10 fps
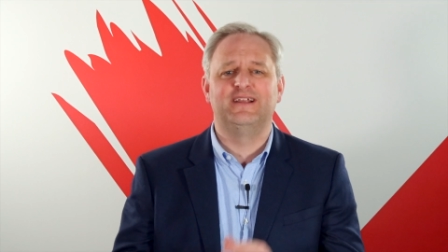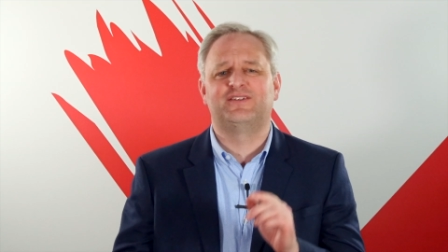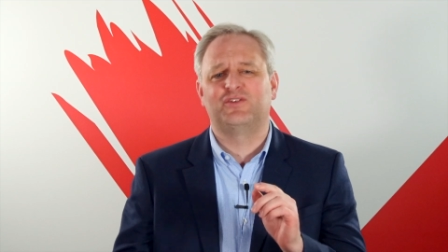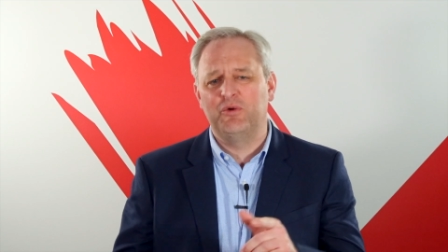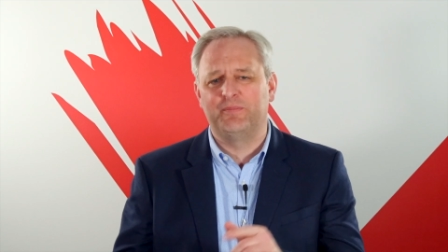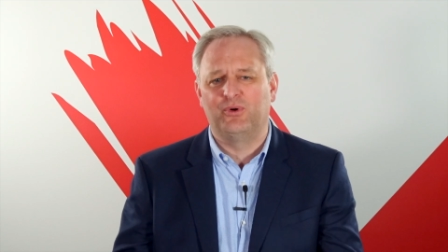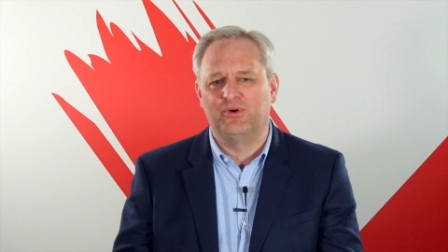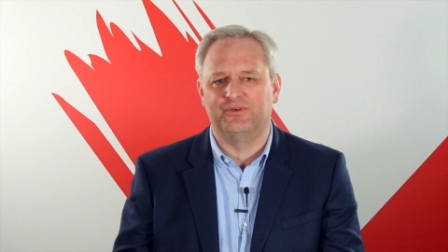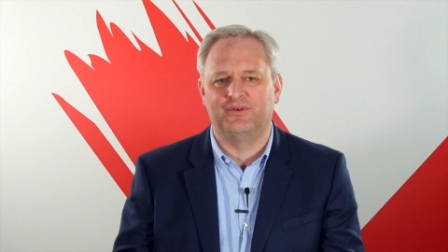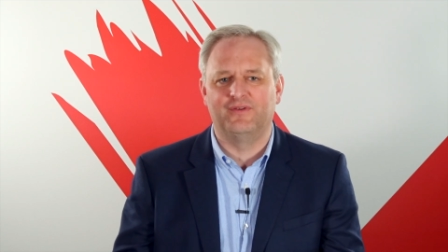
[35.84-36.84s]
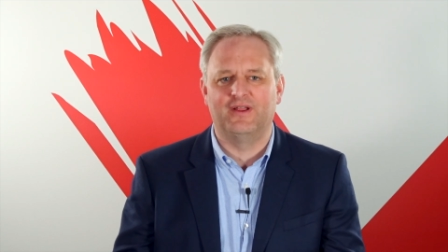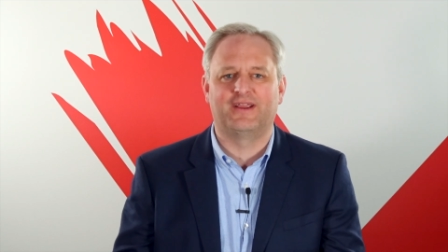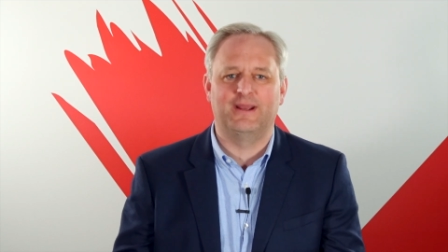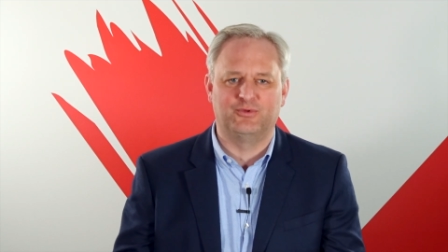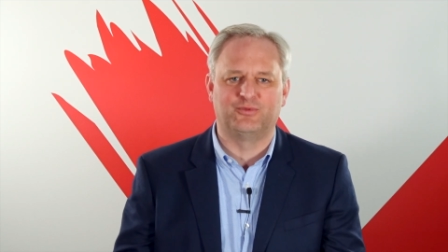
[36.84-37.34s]
it is so important they are
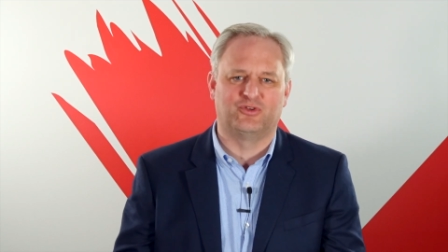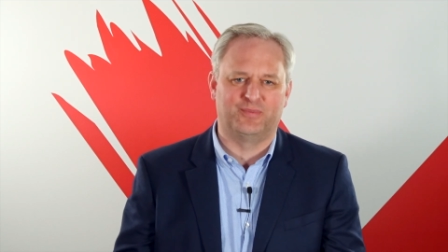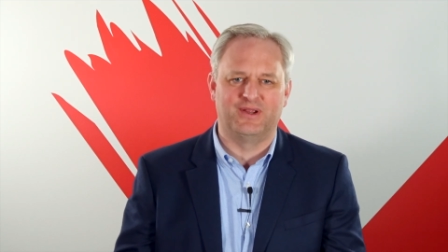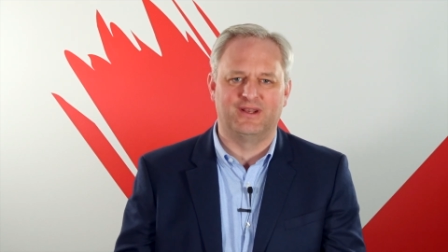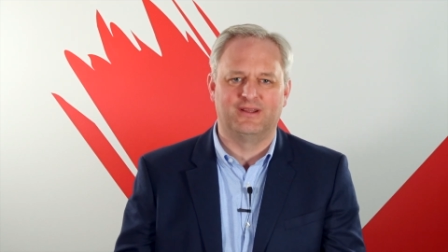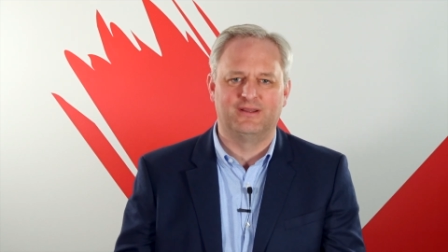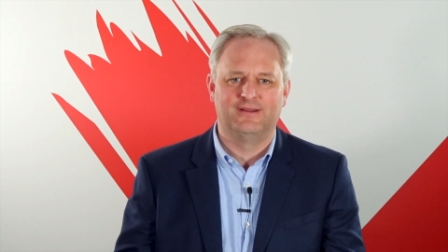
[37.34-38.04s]
kept up to speed.